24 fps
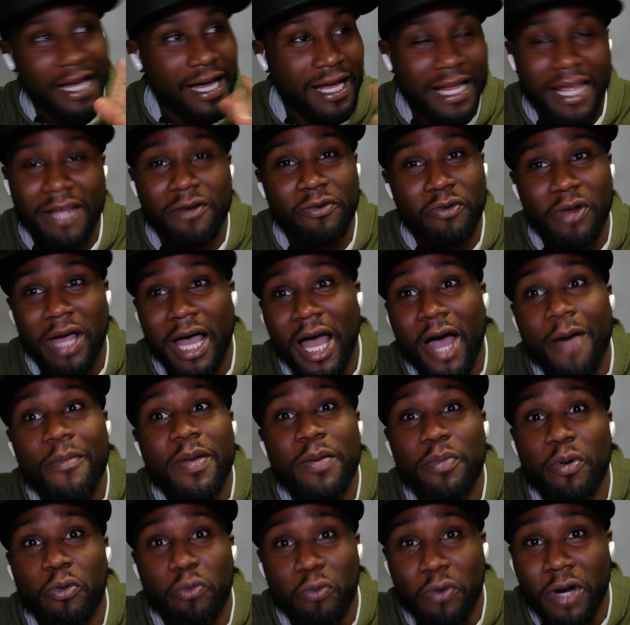I don't know how
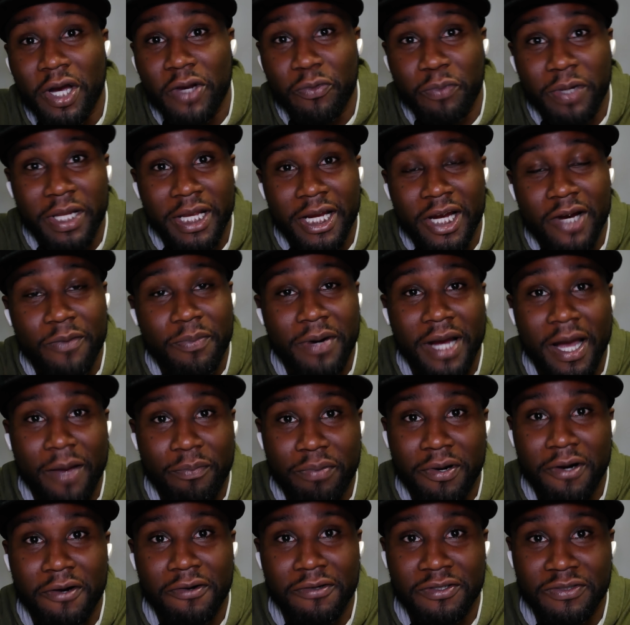people run with AirPod
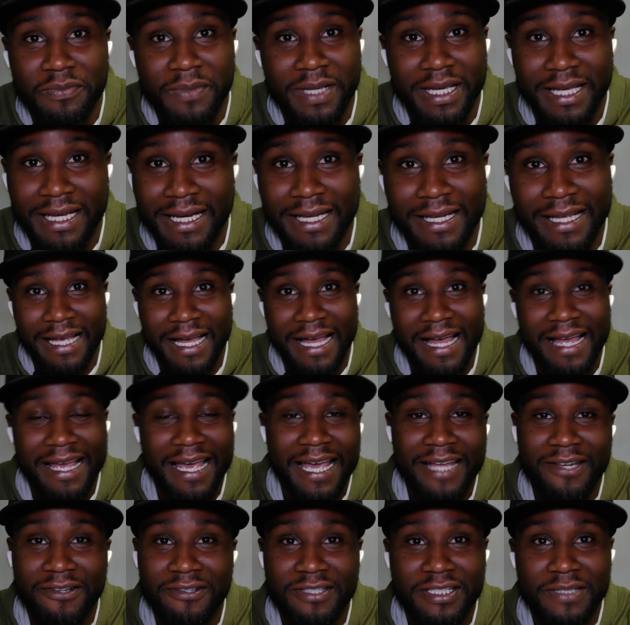Pros, man. I
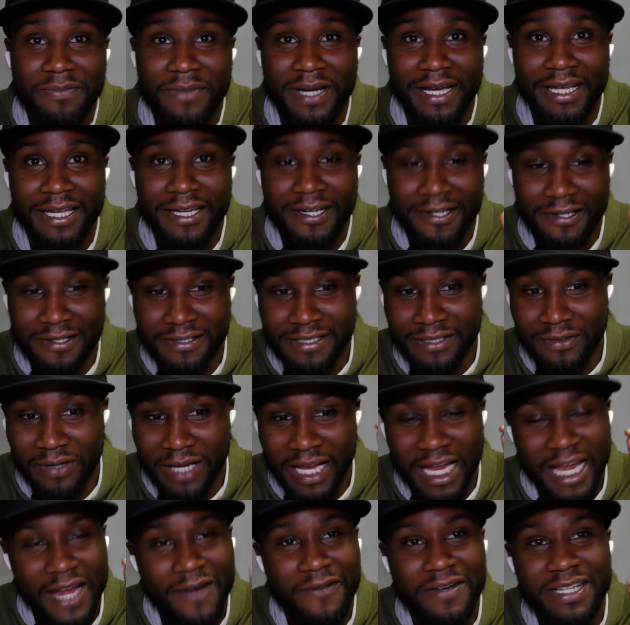had those in my ears, and
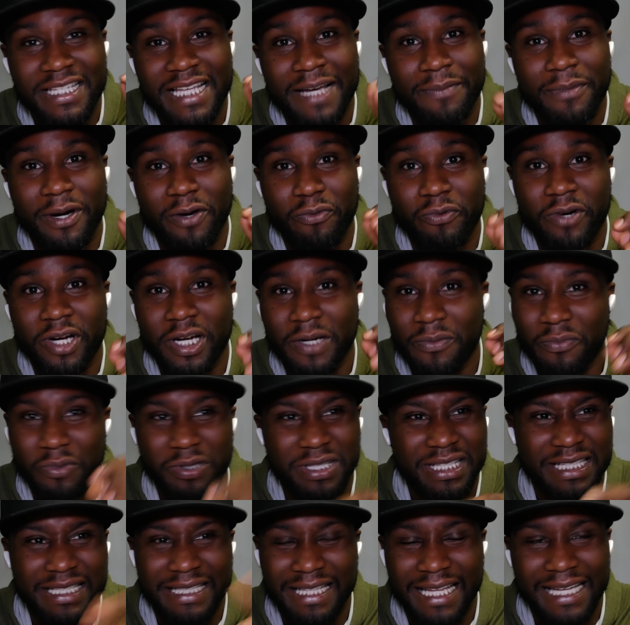every time I wear them,
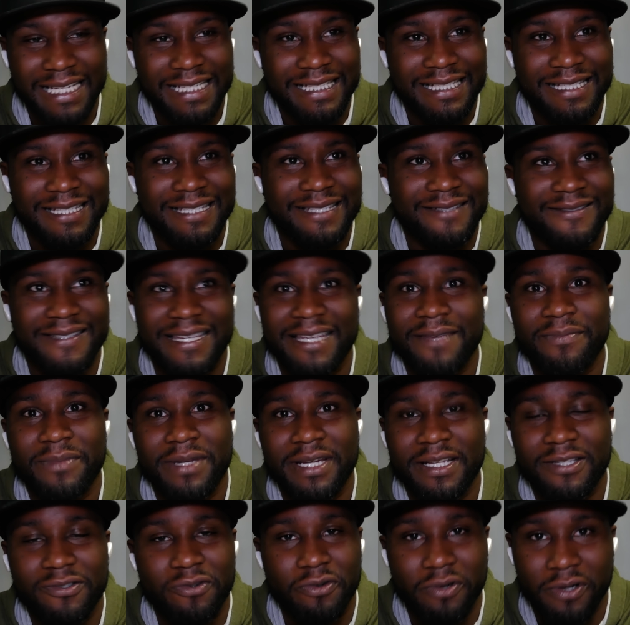within like 10
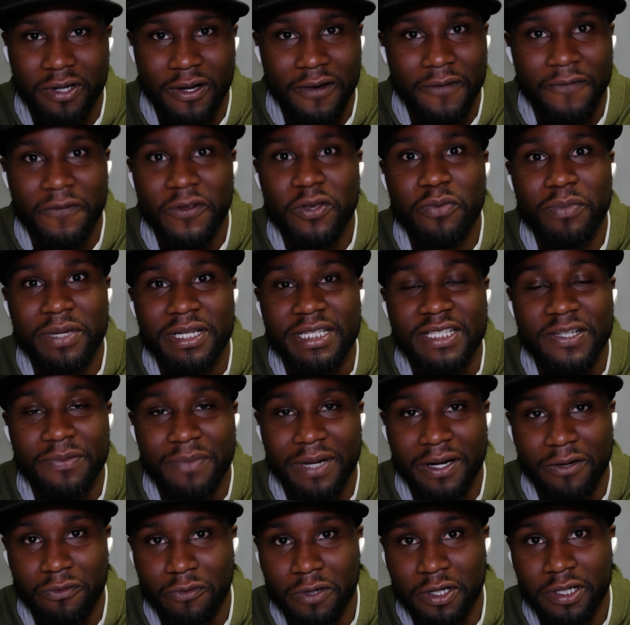minutes or a few minutes of
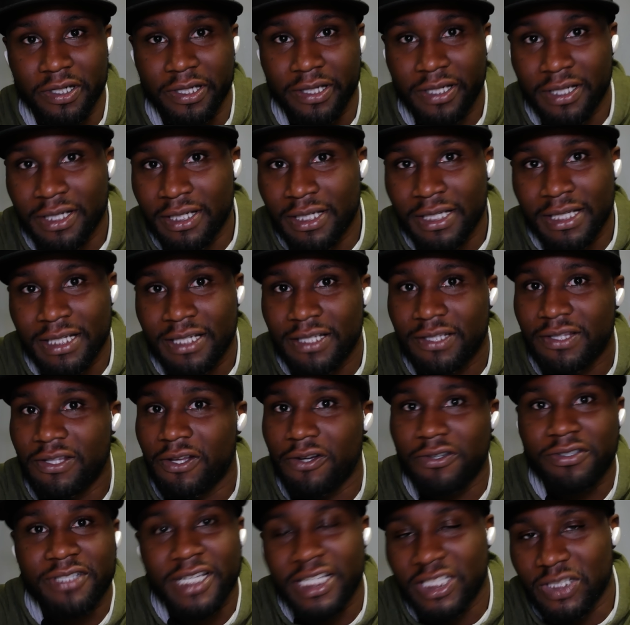my run,
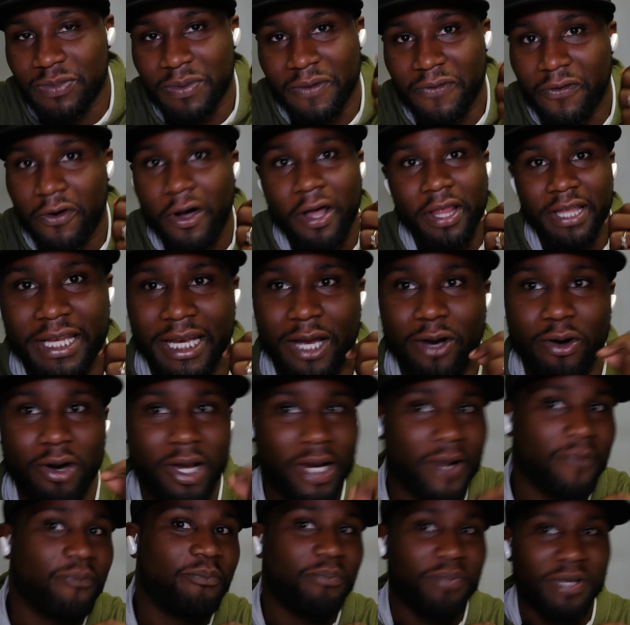those things be falling out.
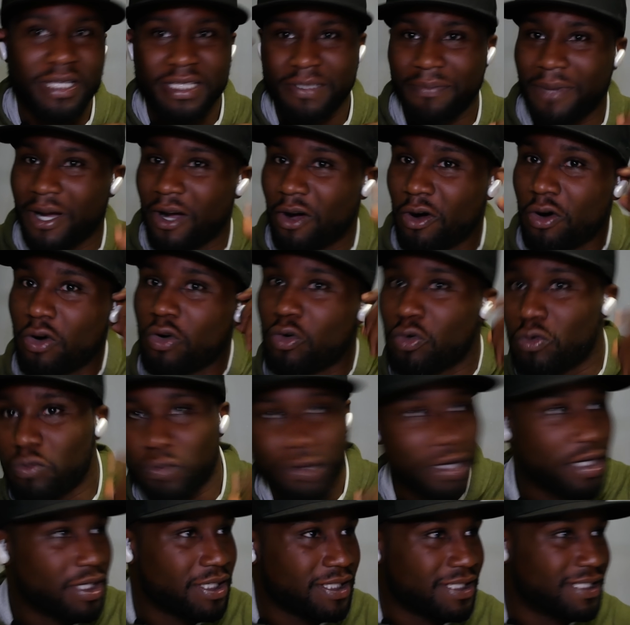And I'm spending my whole
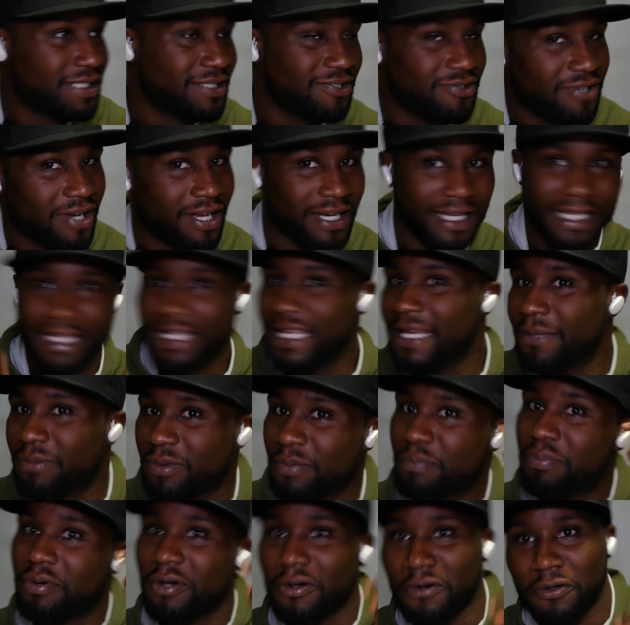run just trying to keep the
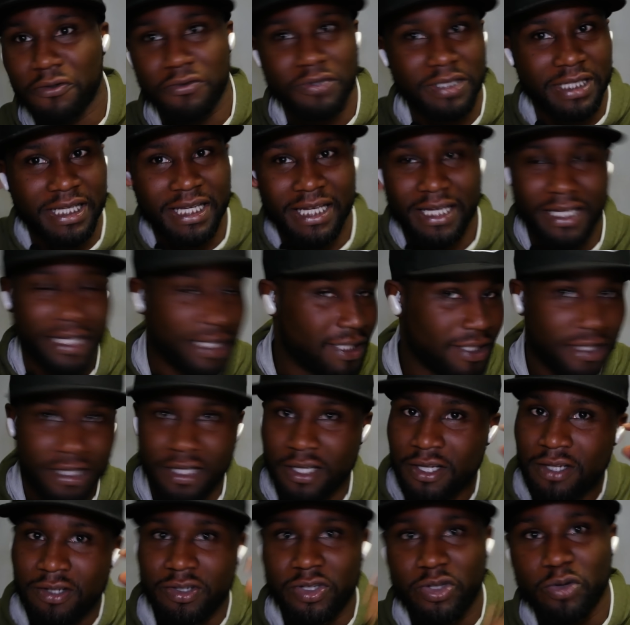pros in and
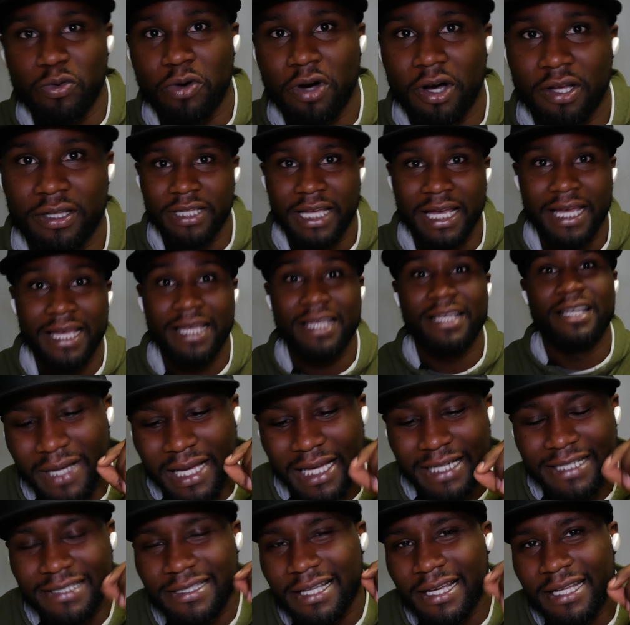do all that.
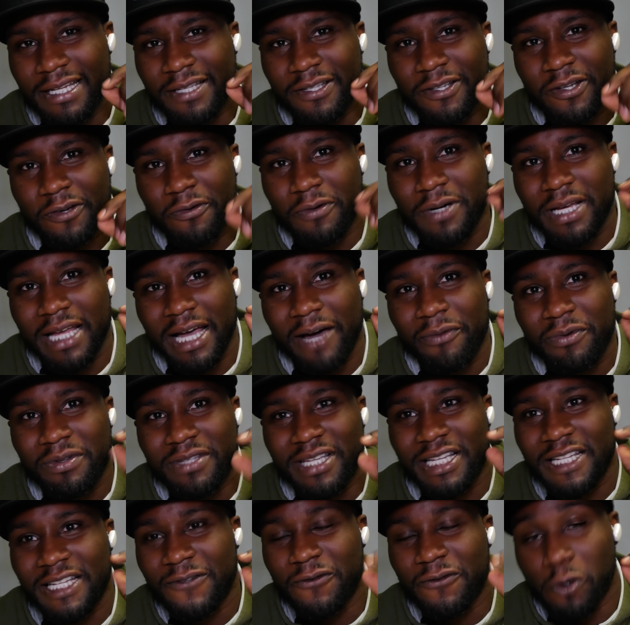I decided, you know what? I want
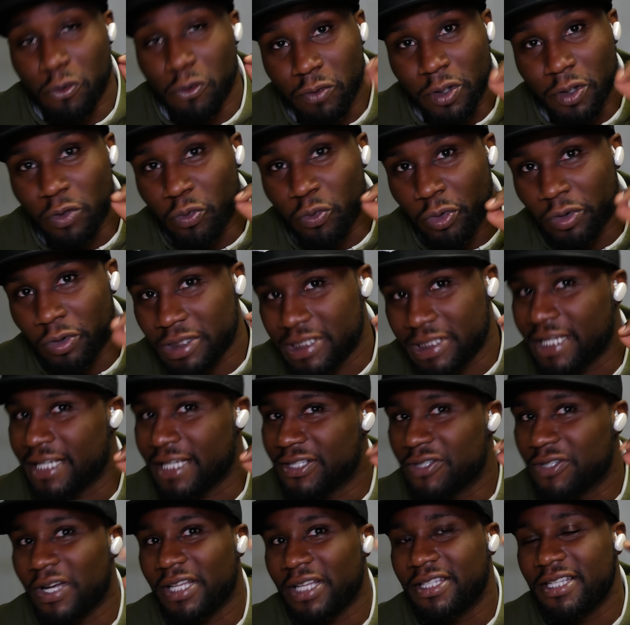to take this for a real world
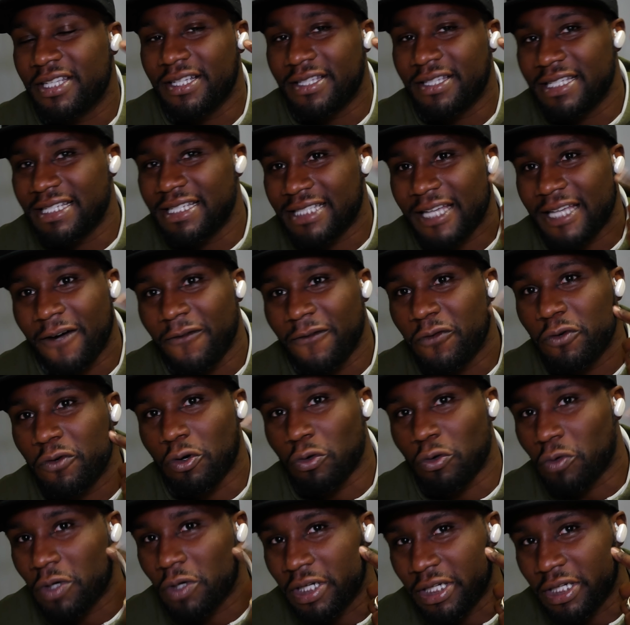test. So I took these out for
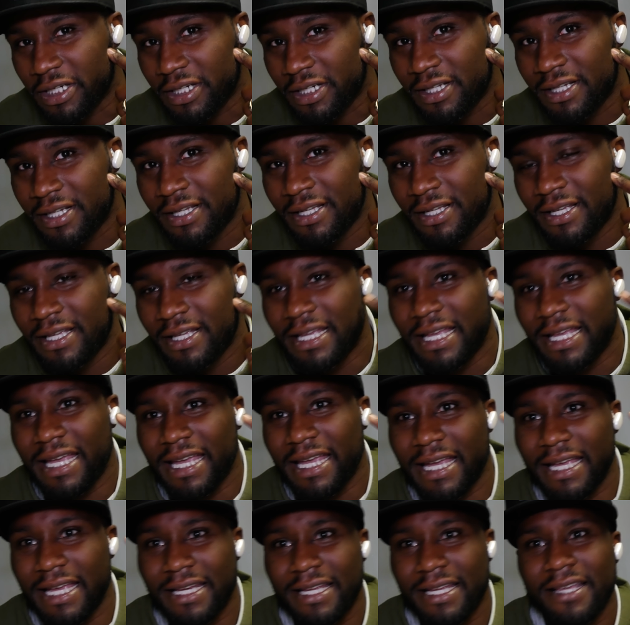a run,
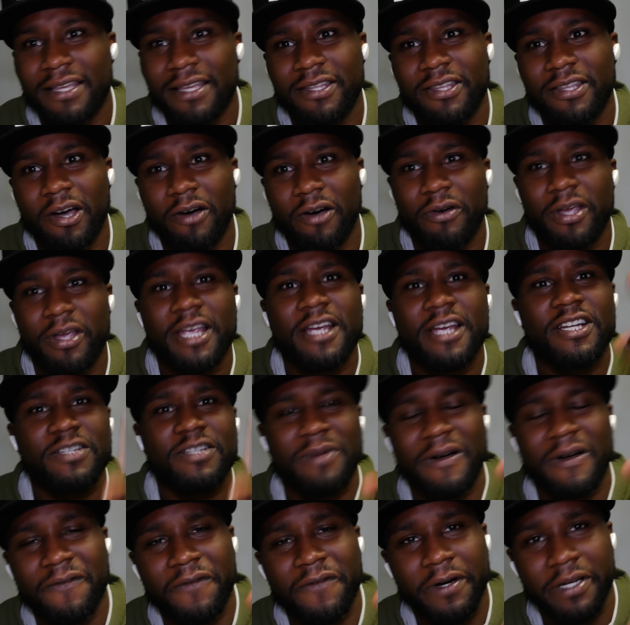and yo, here's
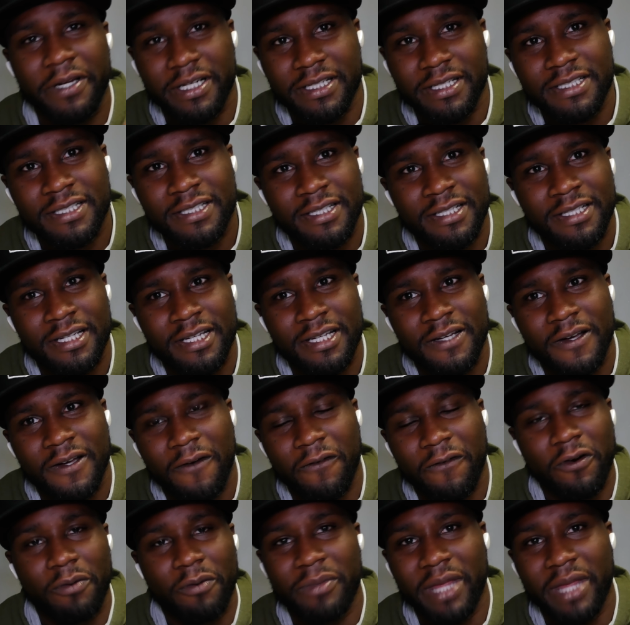my footage
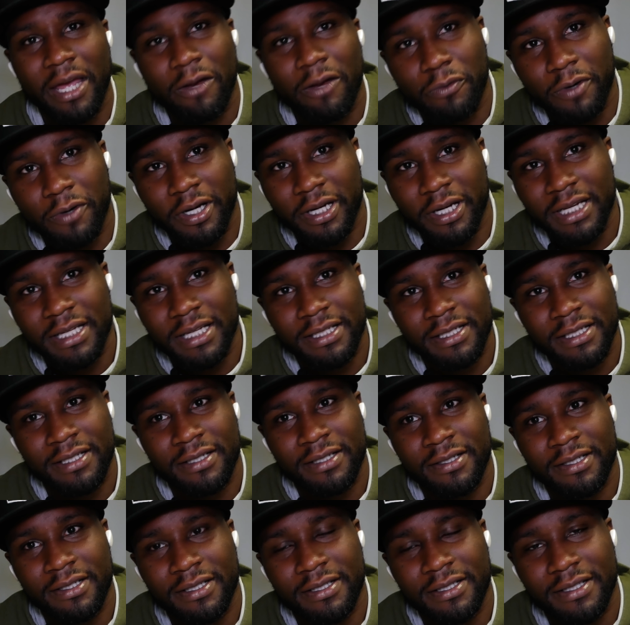from that run.
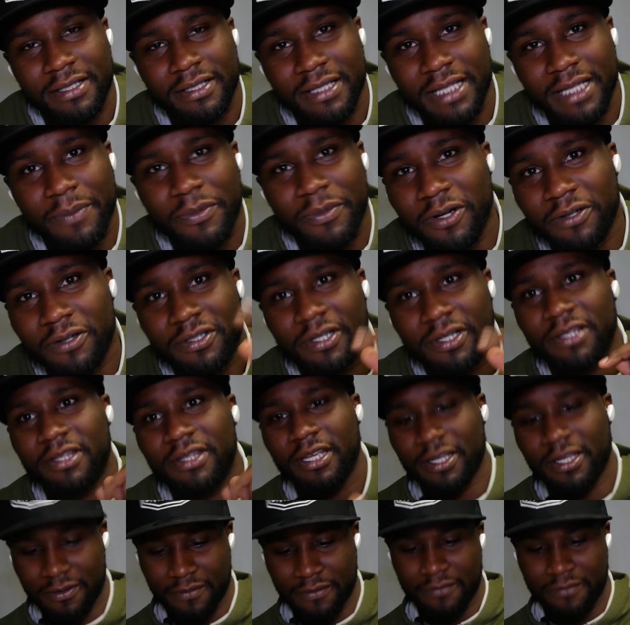Let me know what y'all think.